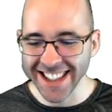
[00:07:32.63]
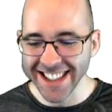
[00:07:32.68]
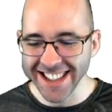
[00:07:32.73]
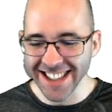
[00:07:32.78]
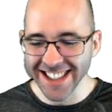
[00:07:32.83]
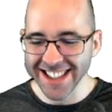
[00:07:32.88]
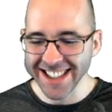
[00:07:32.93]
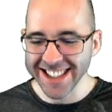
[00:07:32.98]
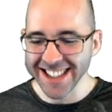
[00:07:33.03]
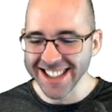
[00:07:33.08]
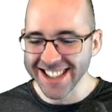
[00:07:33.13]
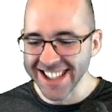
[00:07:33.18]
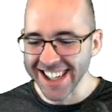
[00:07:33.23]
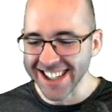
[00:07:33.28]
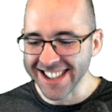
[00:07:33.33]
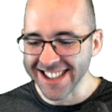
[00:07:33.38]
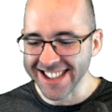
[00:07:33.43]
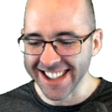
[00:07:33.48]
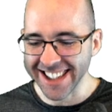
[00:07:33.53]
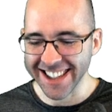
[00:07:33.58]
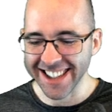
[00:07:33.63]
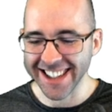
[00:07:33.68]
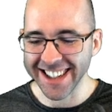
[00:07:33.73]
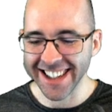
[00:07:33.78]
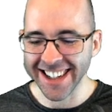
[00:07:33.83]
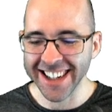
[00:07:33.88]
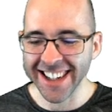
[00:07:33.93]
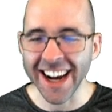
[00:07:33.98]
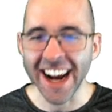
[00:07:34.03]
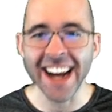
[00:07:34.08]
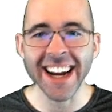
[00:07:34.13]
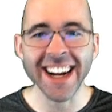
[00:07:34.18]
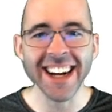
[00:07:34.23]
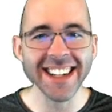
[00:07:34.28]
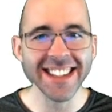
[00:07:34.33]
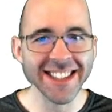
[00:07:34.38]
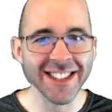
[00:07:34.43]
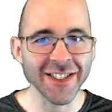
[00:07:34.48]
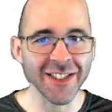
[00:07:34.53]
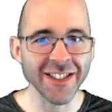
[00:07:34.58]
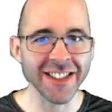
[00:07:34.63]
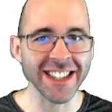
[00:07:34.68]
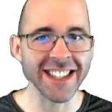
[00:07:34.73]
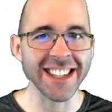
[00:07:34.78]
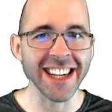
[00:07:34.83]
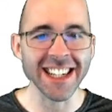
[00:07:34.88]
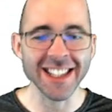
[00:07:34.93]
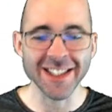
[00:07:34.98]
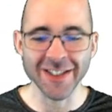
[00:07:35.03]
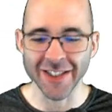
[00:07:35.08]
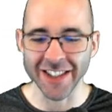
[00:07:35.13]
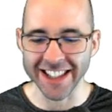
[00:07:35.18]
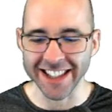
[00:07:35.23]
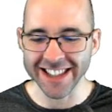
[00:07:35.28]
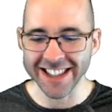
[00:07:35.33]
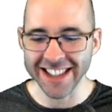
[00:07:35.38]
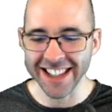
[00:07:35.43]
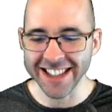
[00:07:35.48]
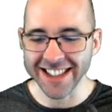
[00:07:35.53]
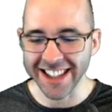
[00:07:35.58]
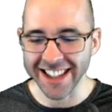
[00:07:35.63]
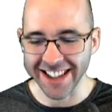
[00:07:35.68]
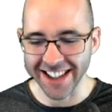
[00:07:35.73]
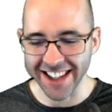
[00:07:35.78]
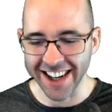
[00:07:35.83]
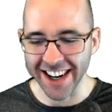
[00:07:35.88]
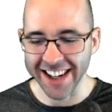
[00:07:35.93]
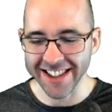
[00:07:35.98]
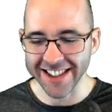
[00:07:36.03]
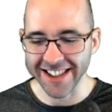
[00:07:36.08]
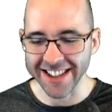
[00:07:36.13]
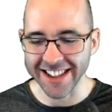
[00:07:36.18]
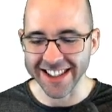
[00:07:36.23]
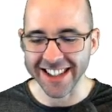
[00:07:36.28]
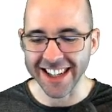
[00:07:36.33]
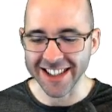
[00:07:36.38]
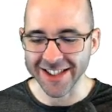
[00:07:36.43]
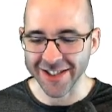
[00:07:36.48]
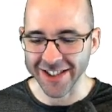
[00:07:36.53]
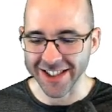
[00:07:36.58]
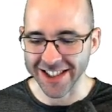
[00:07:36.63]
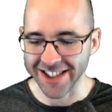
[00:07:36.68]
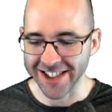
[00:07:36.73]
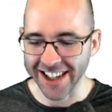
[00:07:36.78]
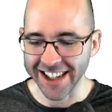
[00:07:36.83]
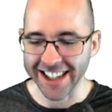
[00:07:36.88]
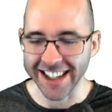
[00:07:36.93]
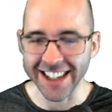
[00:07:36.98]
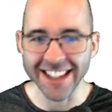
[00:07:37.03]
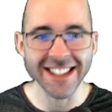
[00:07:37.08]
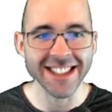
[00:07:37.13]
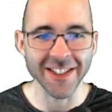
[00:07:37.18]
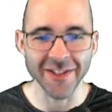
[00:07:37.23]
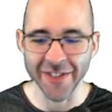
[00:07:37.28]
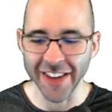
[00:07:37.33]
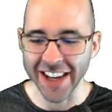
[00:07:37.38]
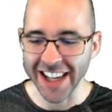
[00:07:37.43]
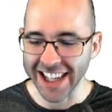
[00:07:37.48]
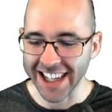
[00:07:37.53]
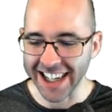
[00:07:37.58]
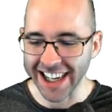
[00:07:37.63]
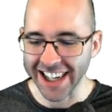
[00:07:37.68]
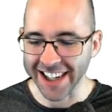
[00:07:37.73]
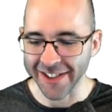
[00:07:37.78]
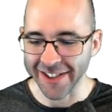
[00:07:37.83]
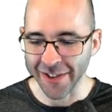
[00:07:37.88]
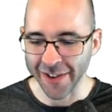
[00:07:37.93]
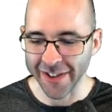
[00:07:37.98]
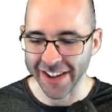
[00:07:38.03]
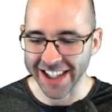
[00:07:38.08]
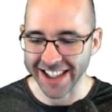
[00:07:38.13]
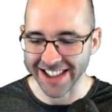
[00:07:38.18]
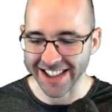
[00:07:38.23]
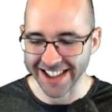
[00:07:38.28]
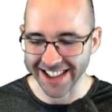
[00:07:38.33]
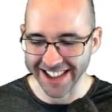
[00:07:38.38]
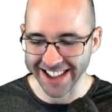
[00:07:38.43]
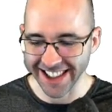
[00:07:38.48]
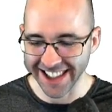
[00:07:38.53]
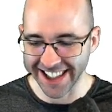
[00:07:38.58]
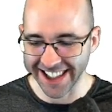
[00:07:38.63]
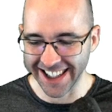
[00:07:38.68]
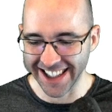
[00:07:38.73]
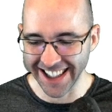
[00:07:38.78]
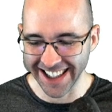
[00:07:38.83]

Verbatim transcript: yeah, this, this sounds like, I got this from the textbook. This sounds like the author of the textbook is trying to get some bank account information.